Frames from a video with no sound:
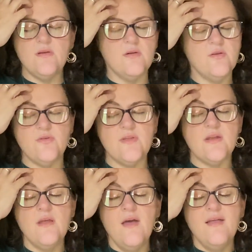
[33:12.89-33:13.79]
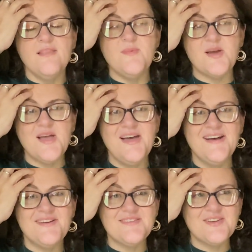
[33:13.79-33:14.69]
No, don't do that.
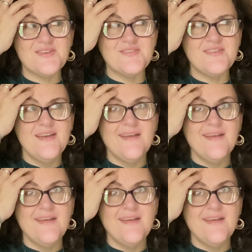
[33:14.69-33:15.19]
You can